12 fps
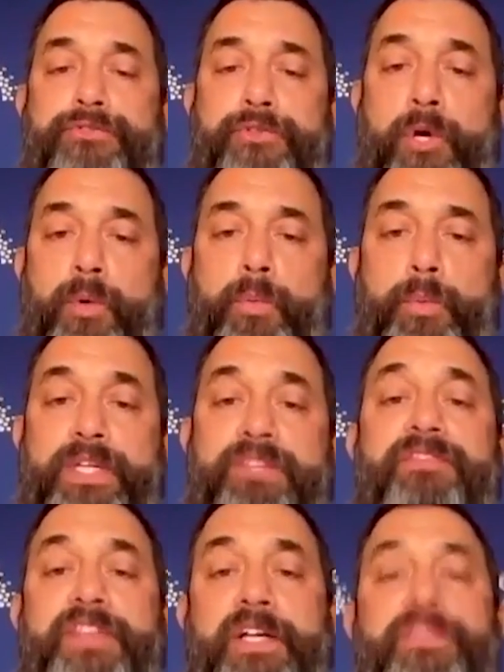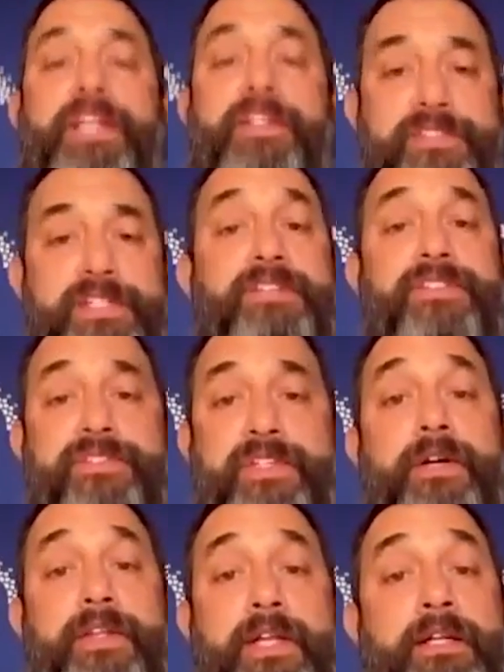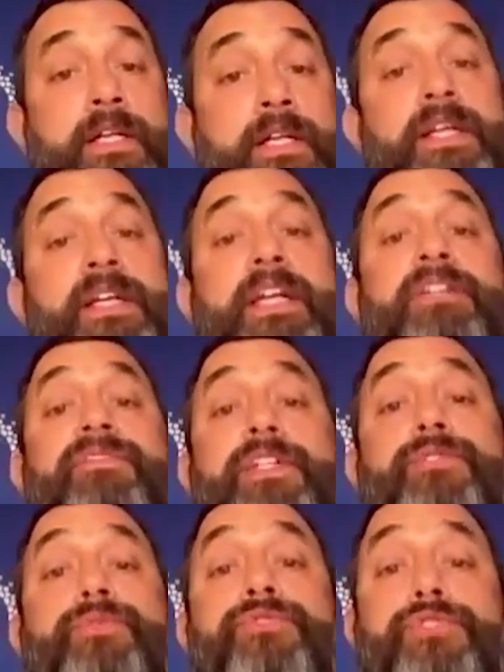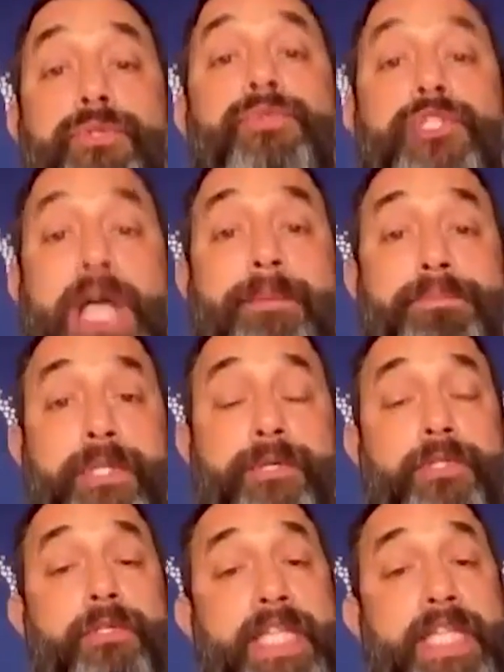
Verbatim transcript: So we feel that it's necessary that individuals do shop local.